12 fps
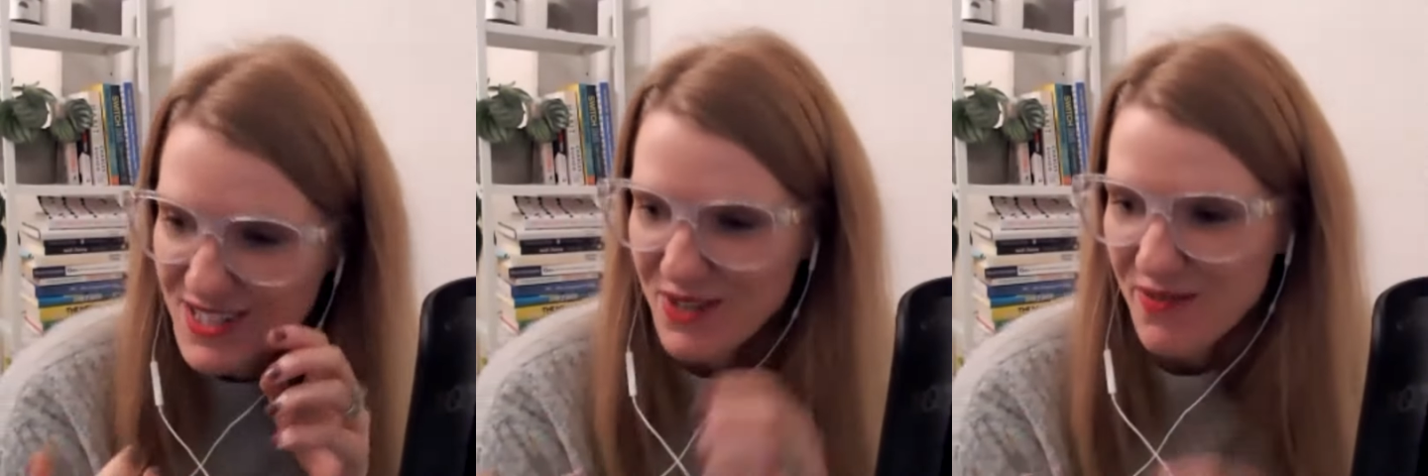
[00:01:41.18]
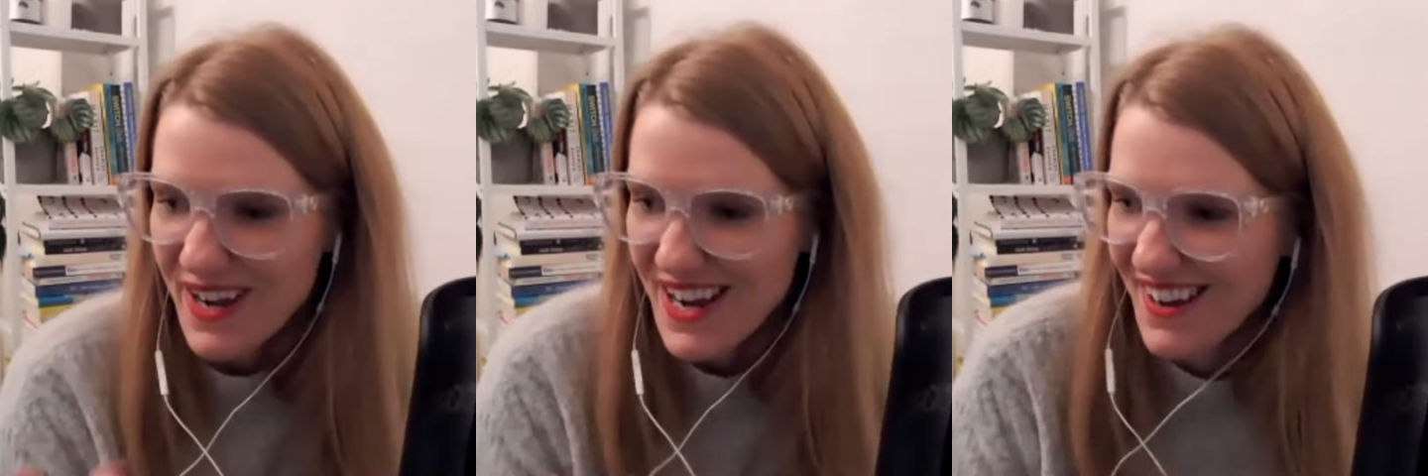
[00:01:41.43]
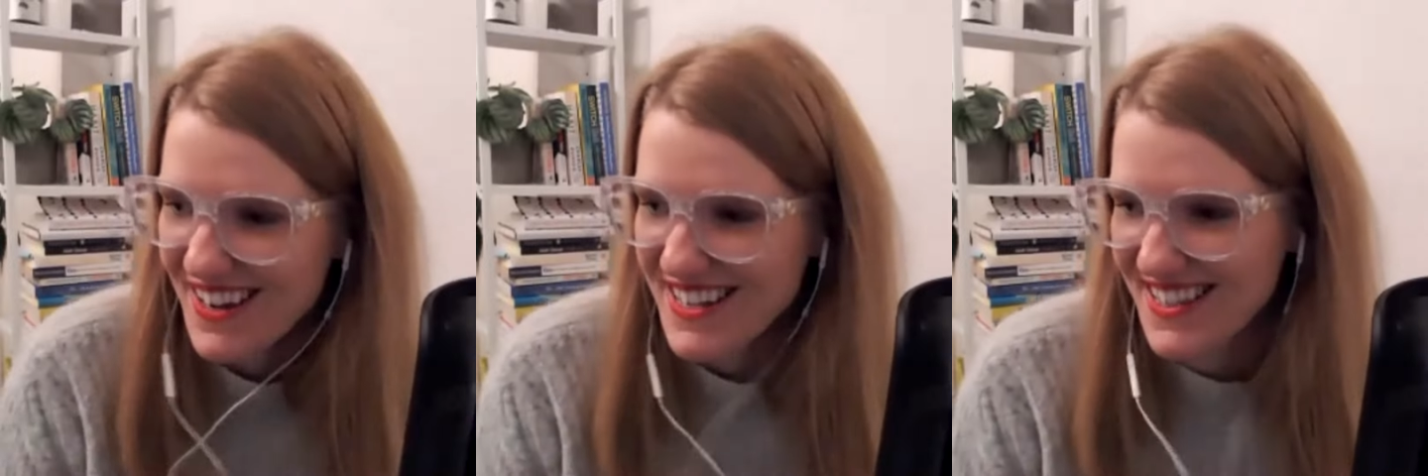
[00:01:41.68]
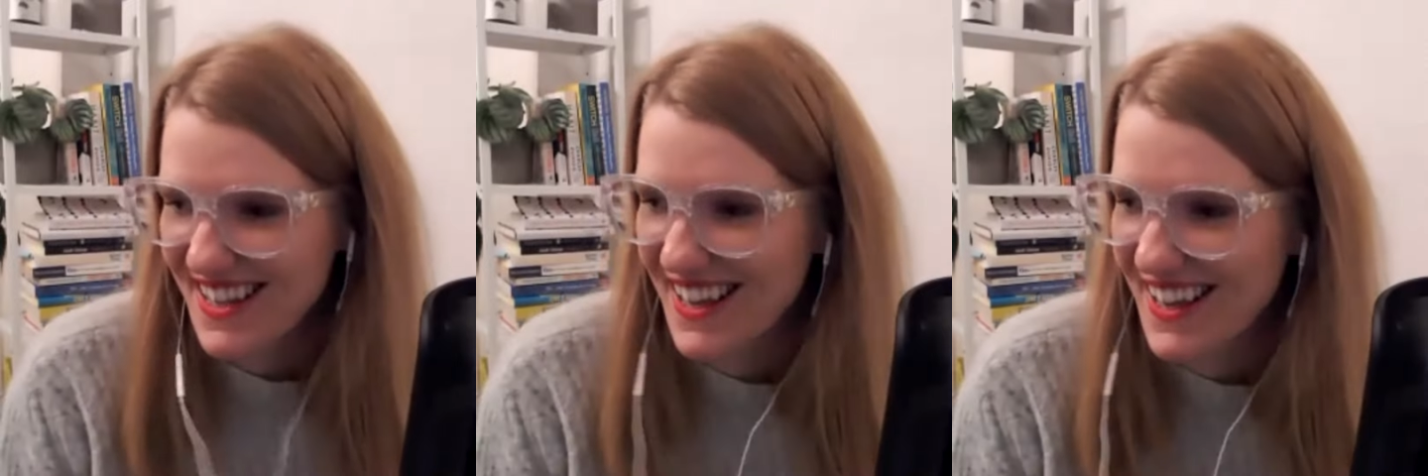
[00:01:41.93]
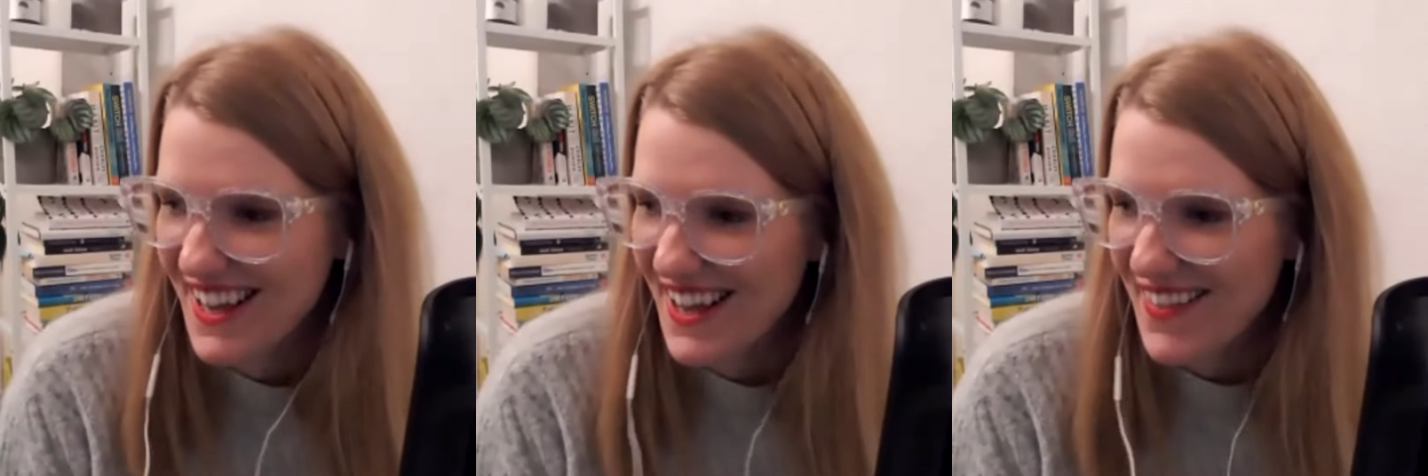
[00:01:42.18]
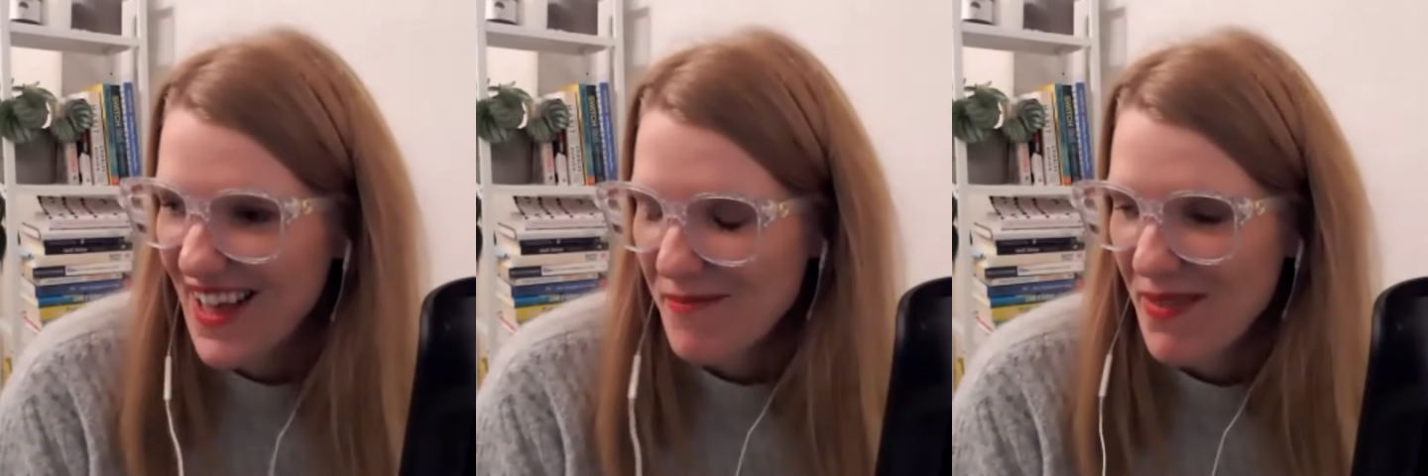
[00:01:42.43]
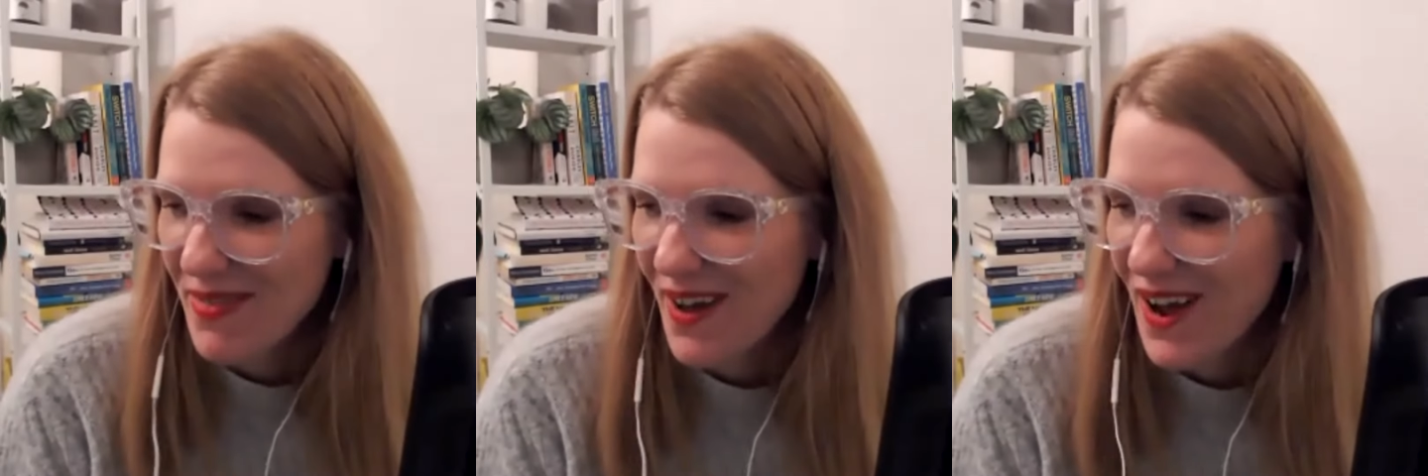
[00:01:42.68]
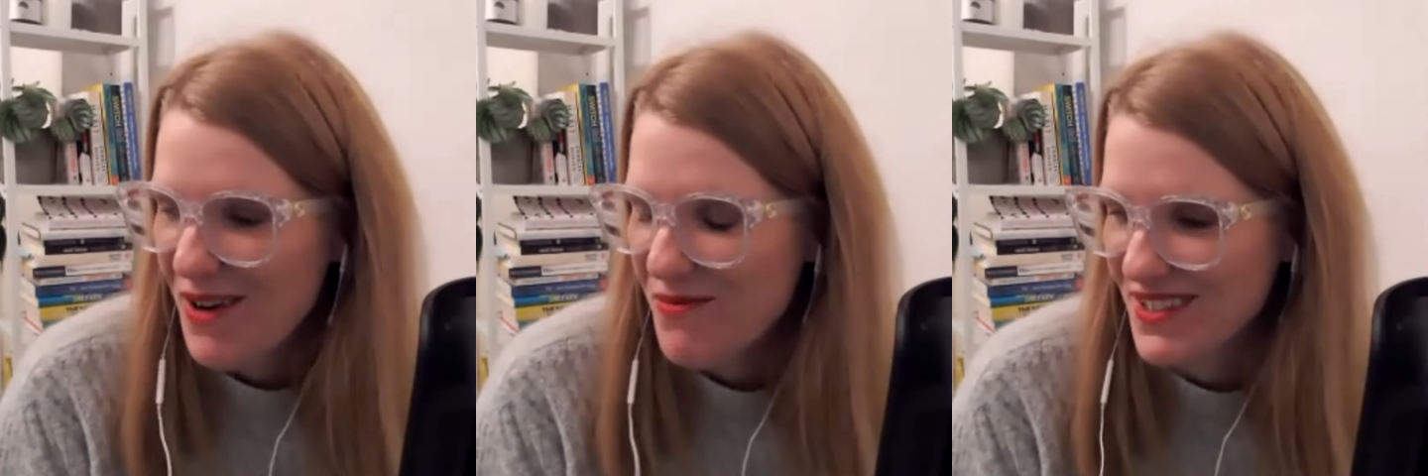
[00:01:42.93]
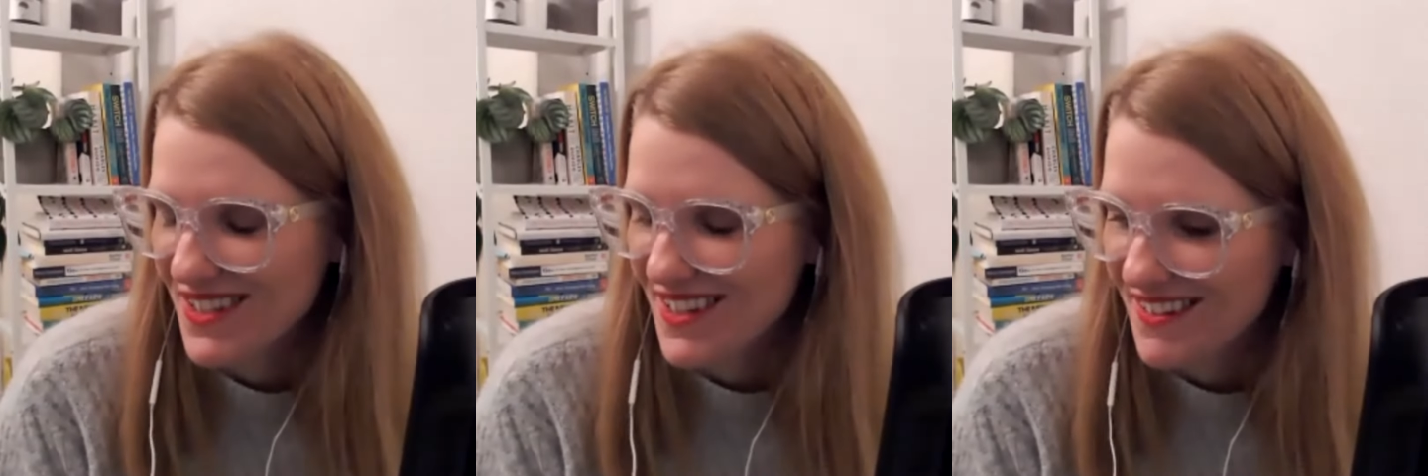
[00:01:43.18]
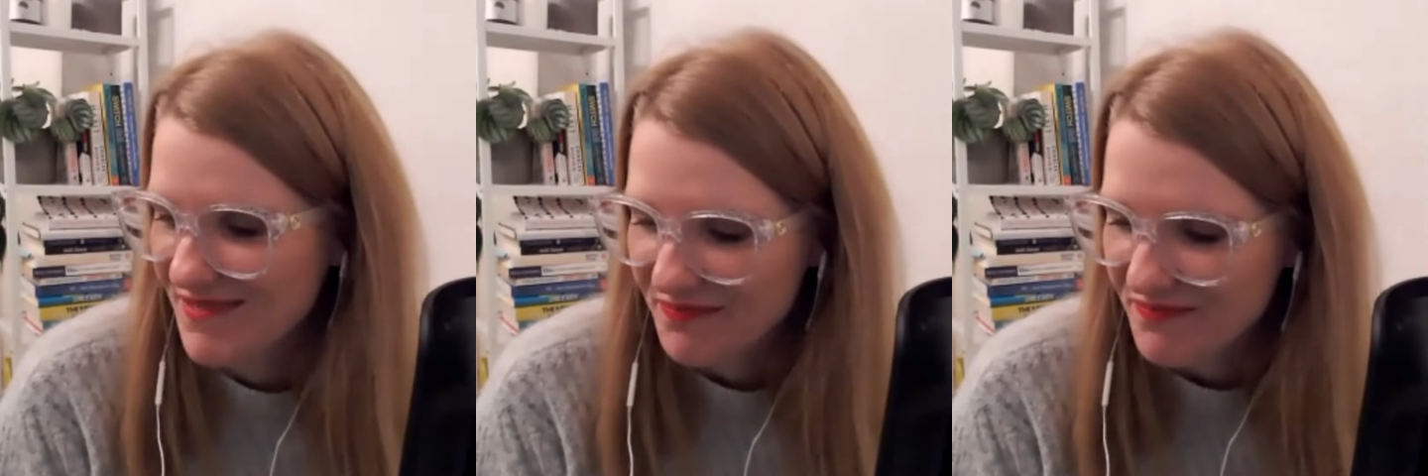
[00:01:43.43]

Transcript: realize that that meant that I wasn't